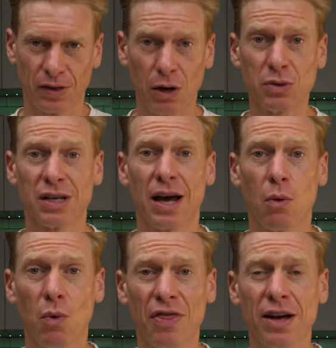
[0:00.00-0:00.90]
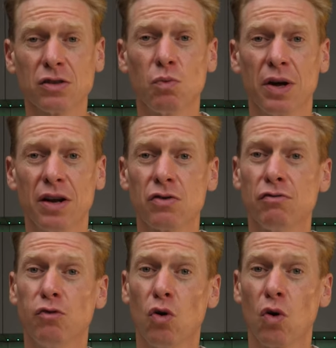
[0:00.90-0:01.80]
There was
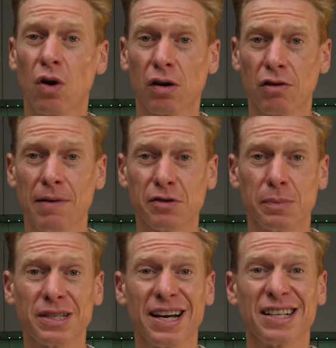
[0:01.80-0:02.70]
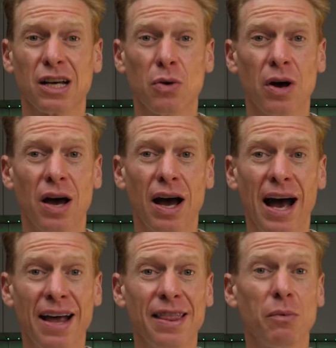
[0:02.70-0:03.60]
1,104 grams of potato
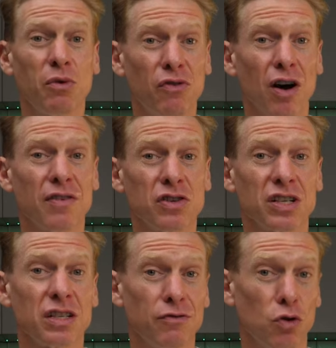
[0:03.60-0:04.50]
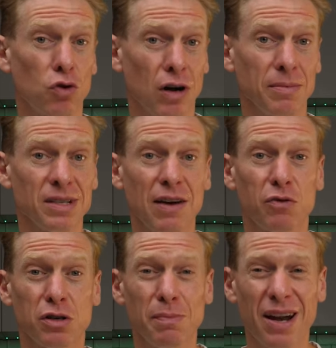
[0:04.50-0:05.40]
and then were 564 grams
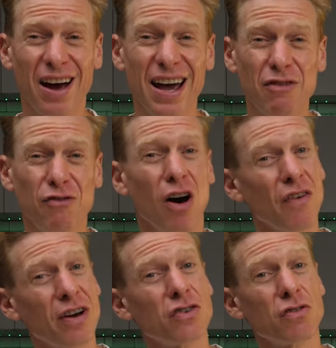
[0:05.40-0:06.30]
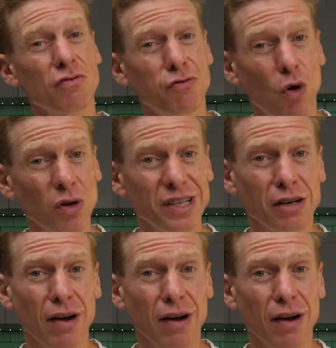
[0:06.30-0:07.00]
left, which meant I ate 540